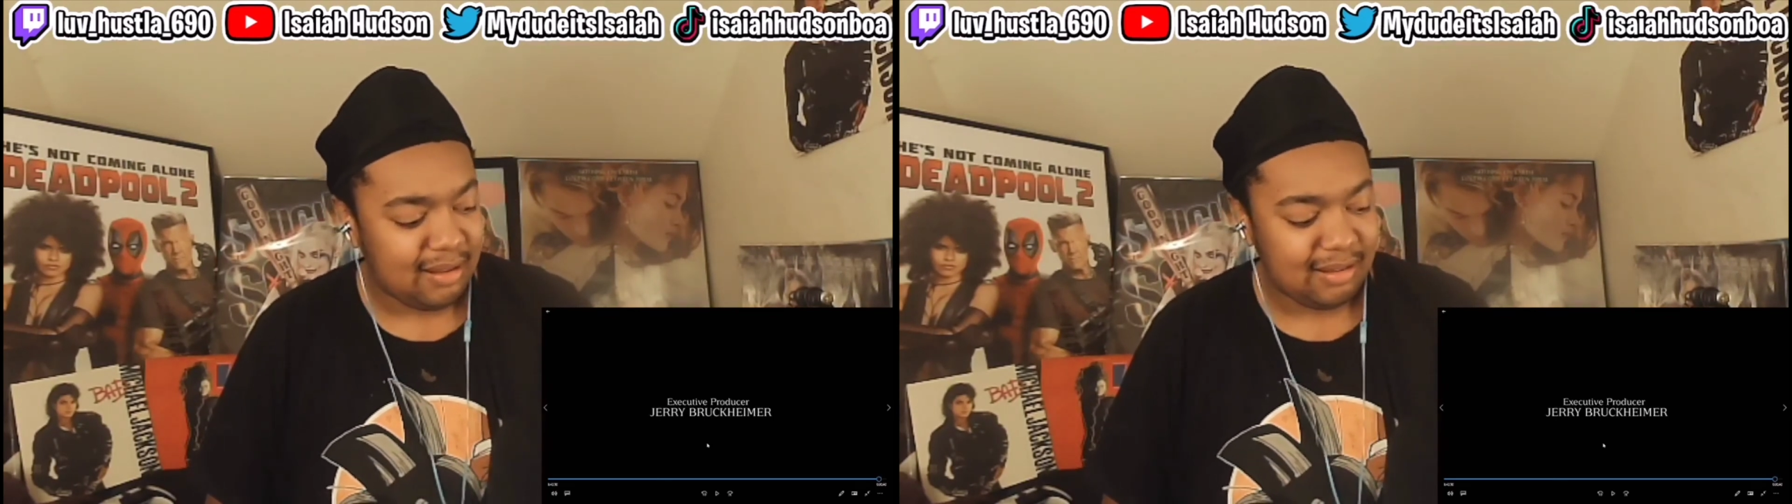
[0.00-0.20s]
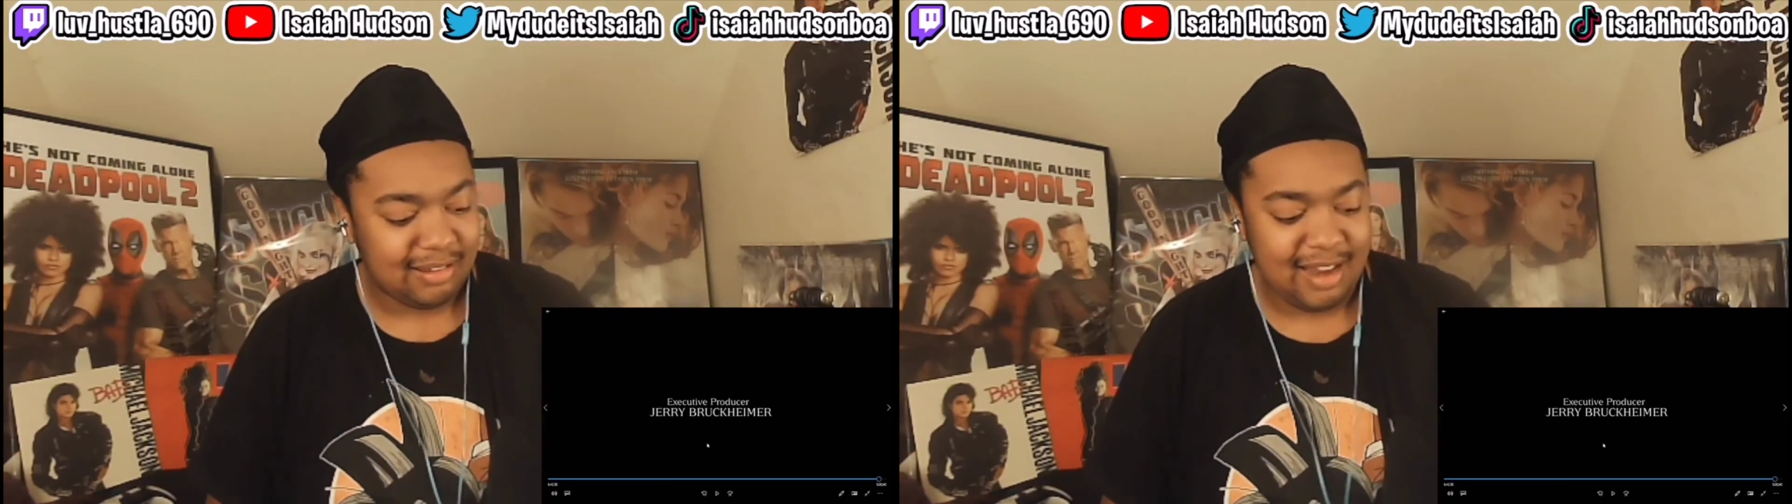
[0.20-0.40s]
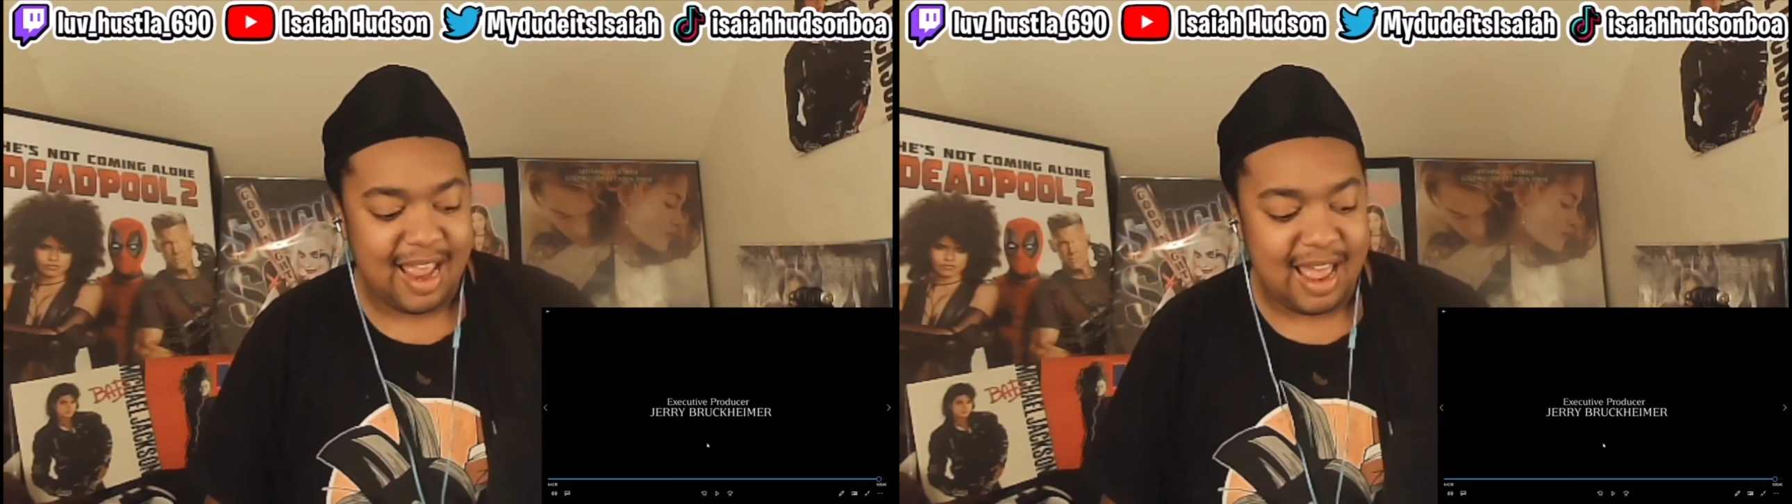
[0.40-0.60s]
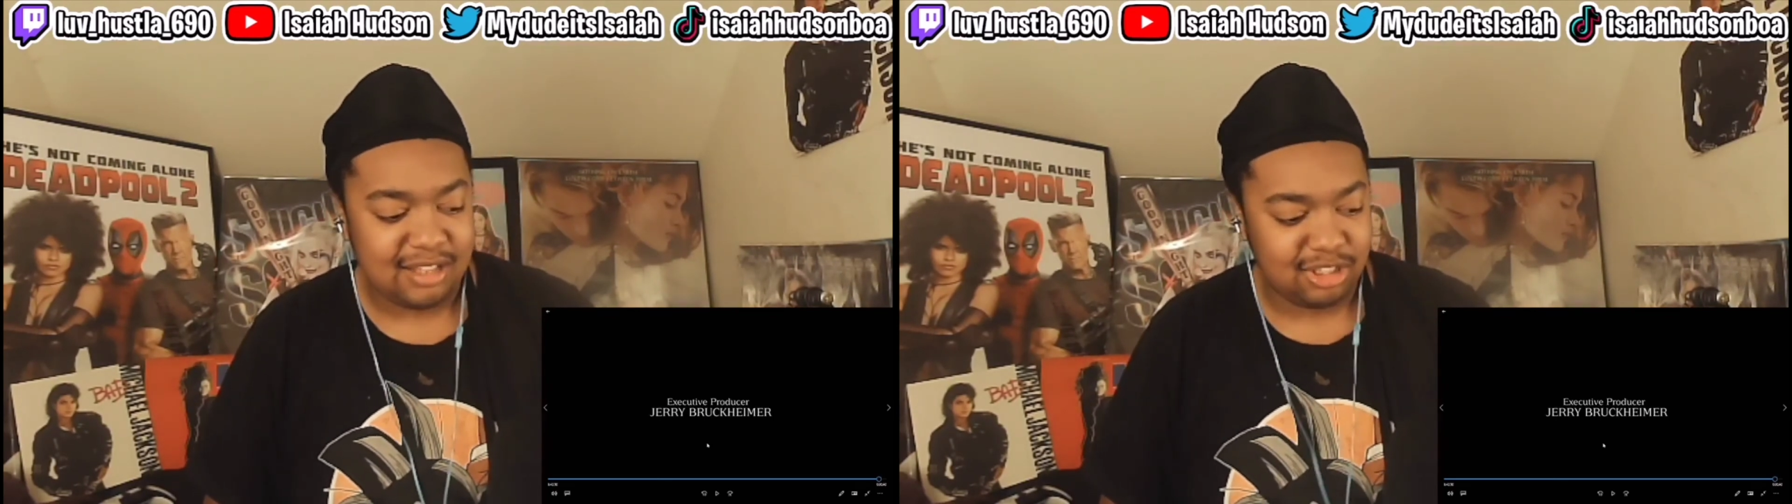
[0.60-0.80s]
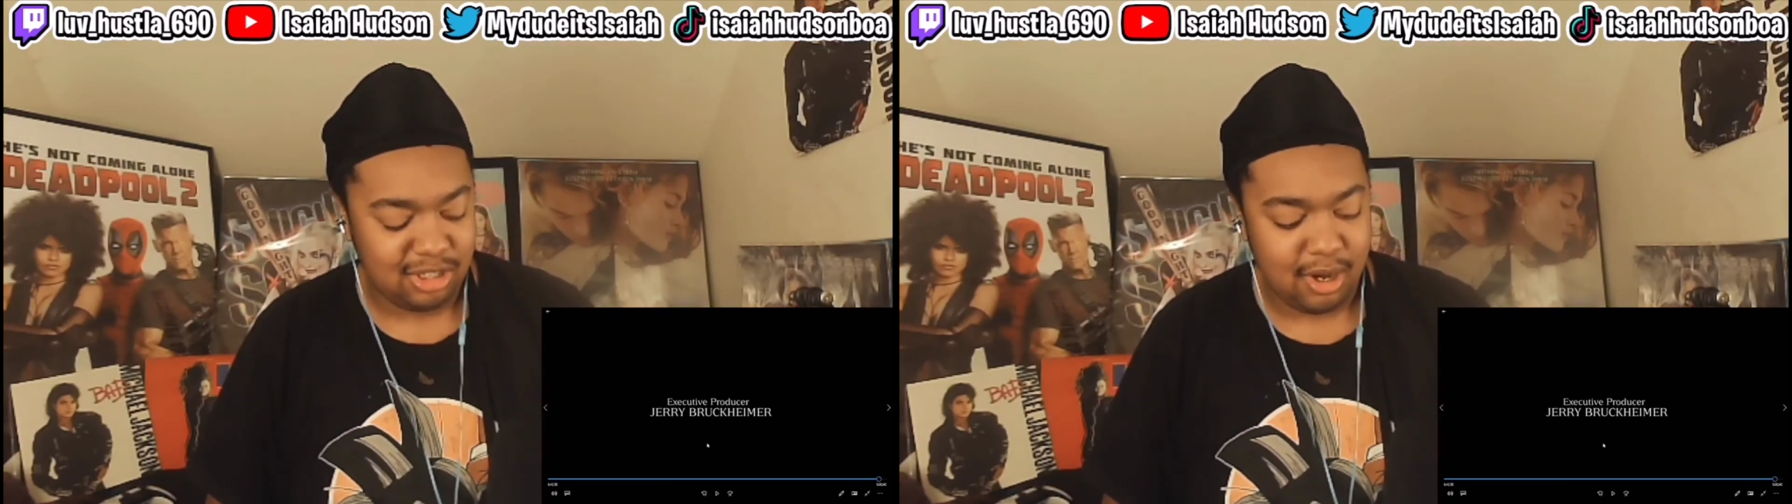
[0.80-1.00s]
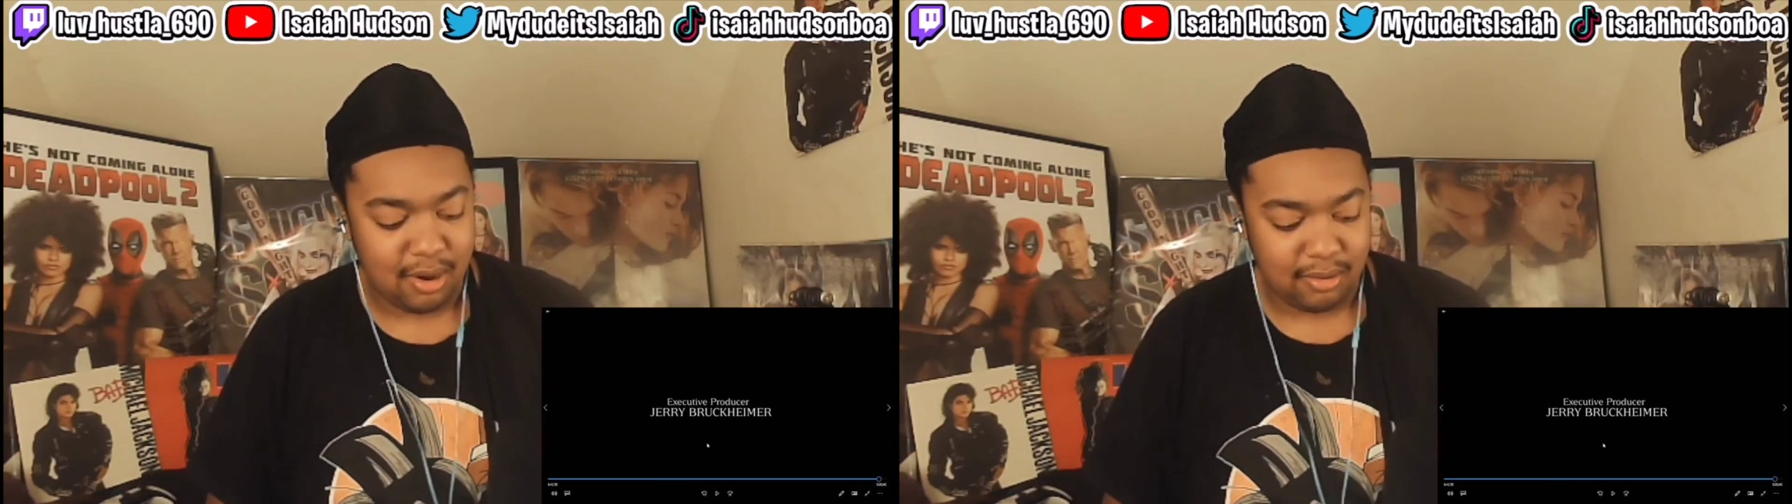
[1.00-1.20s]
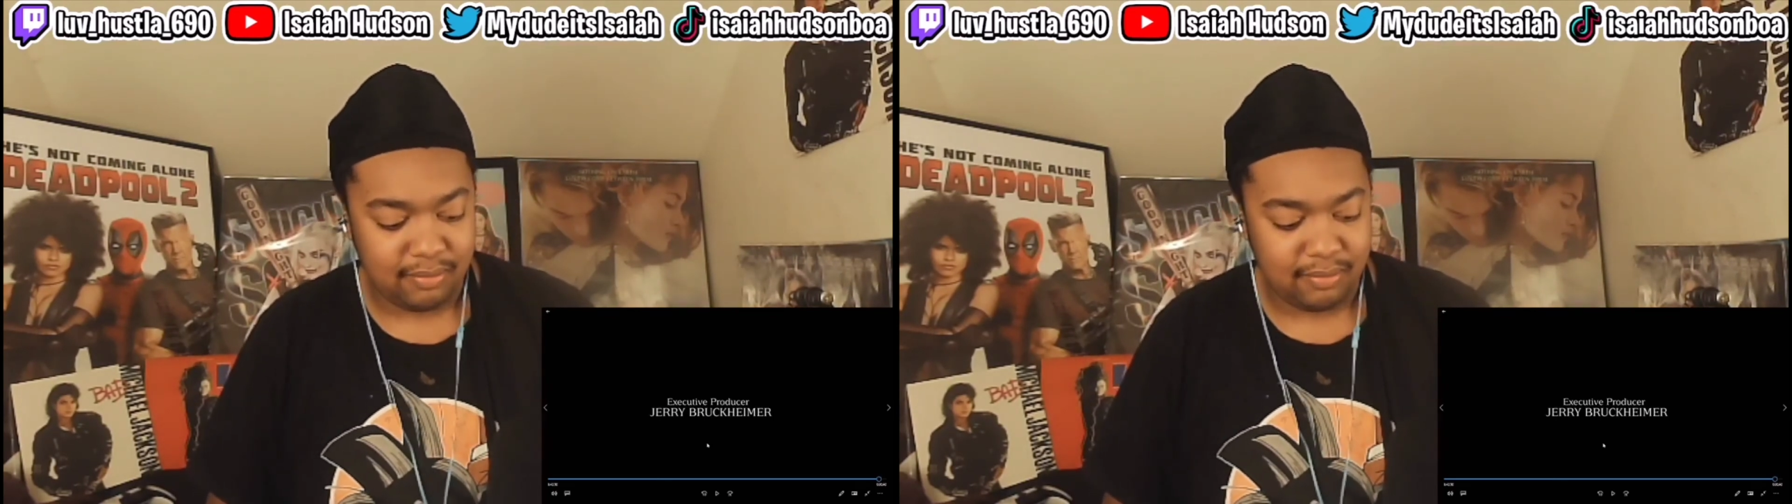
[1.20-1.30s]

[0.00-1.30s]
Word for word: last year,